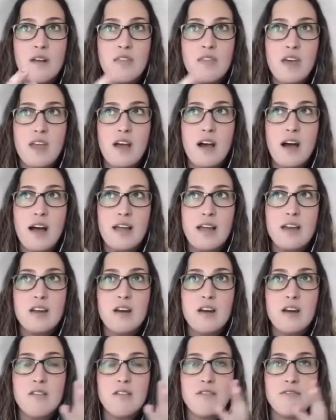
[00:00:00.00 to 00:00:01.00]
that kind
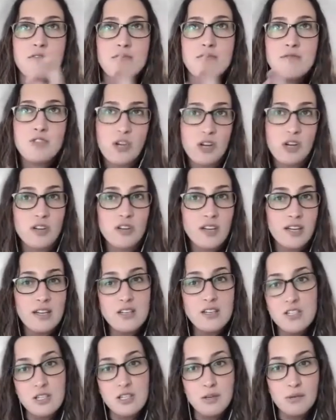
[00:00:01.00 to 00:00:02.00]
of trickled
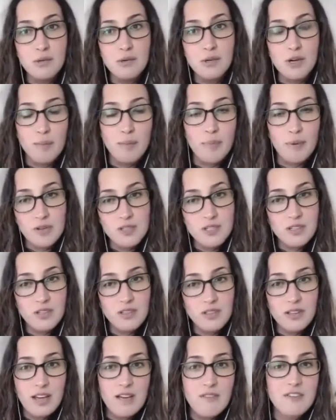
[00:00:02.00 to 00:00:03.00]
into your
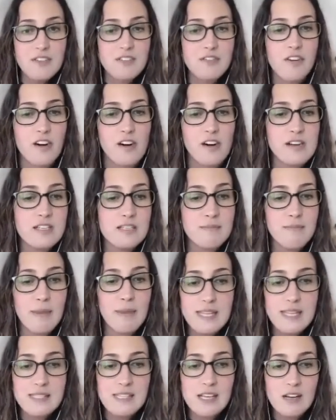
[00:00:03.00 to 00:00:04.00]
personal life as far as
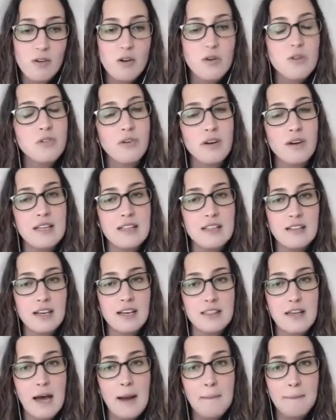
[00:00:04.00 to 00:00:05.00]
mindset growth or anything like that?